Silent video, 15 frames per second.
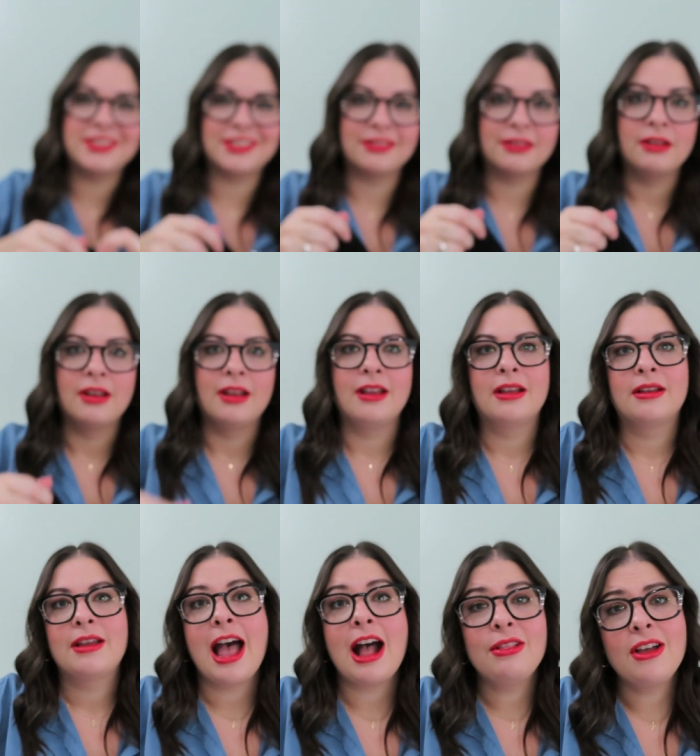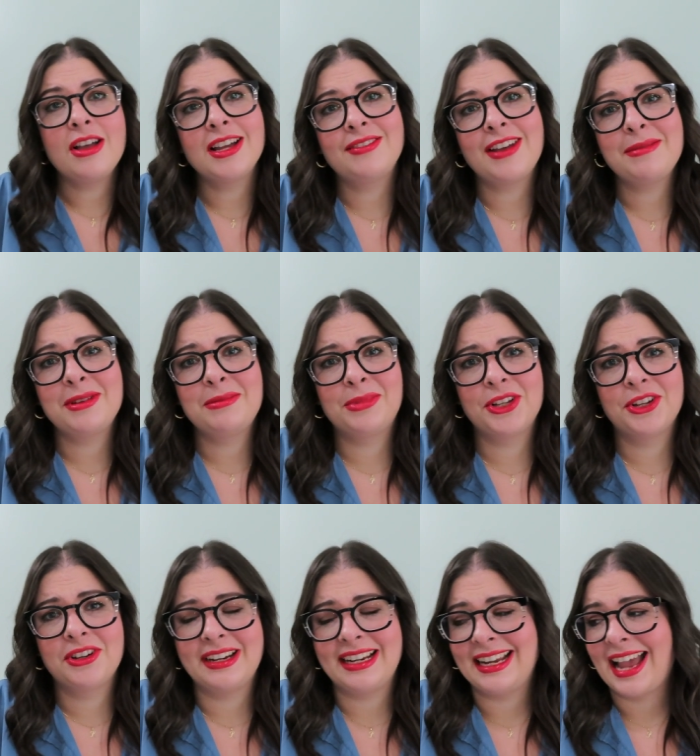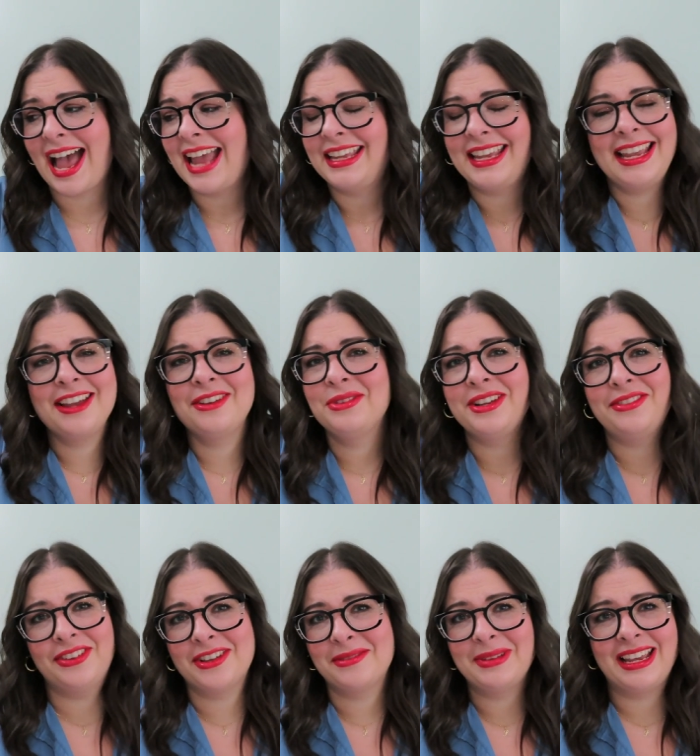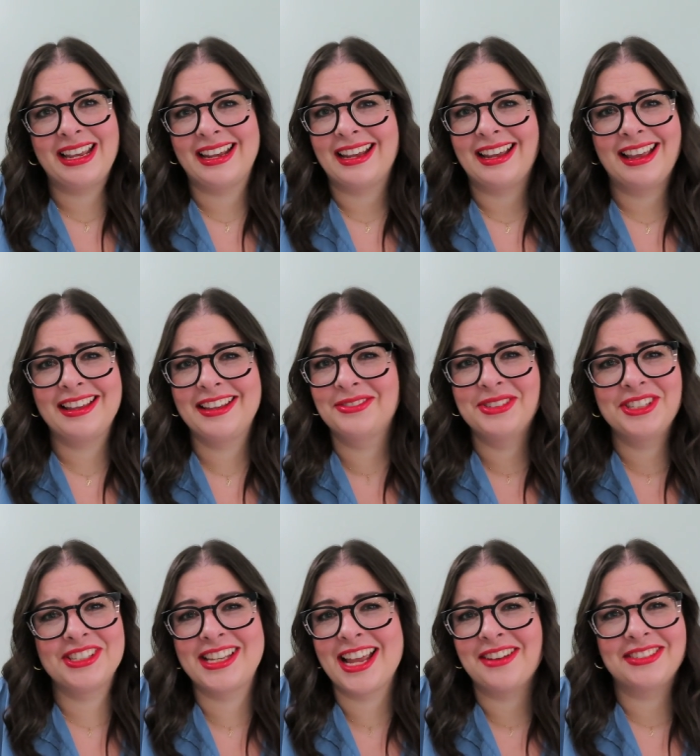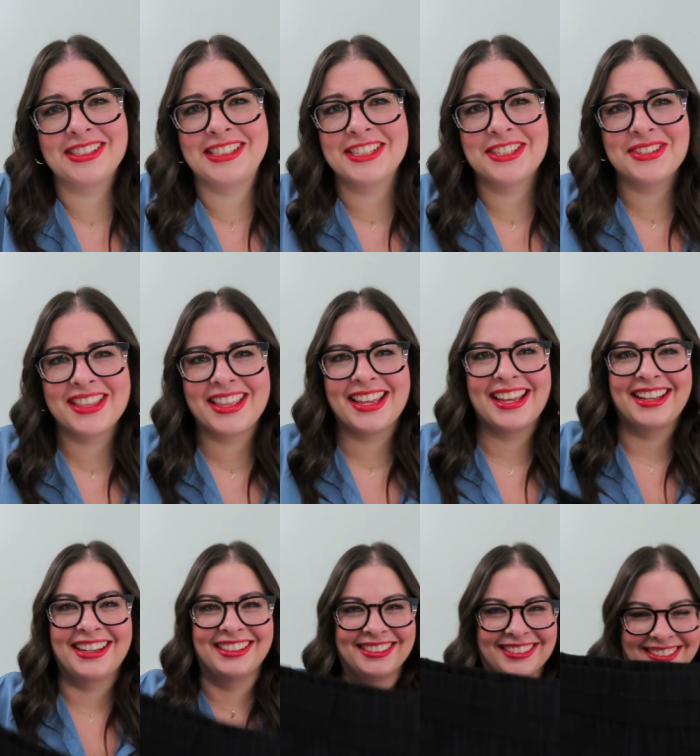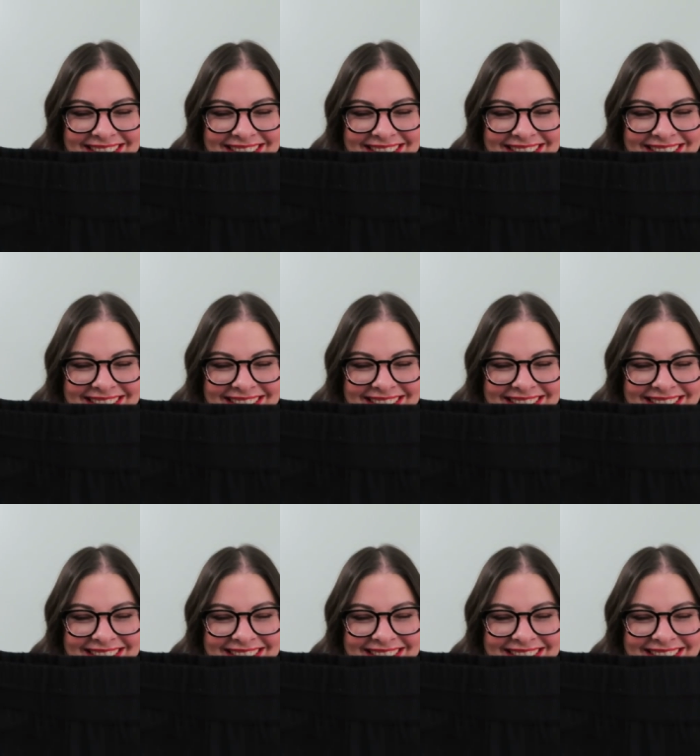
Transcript: they're. How long have I been blurry? I can't refilm it. We just have to deal with it.